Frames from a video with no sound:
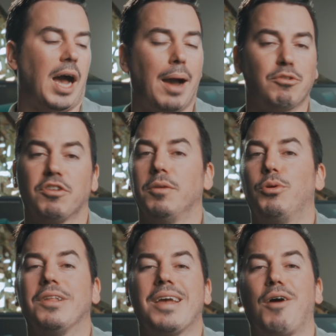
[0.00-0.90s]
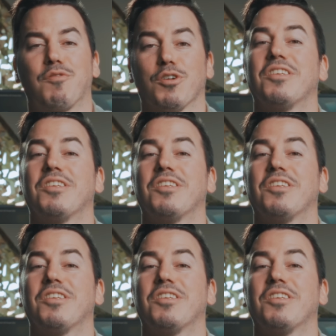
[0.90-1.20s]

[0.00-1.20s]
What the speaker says: I'm just gonna put it down for